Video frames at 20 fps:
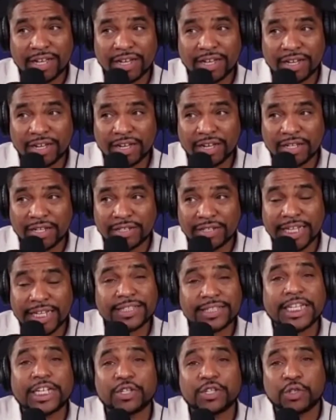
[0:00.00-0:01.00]
they
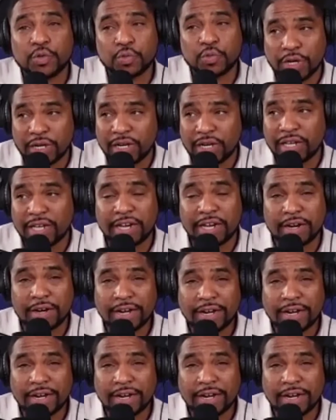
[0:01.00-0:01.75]
think you want to hear.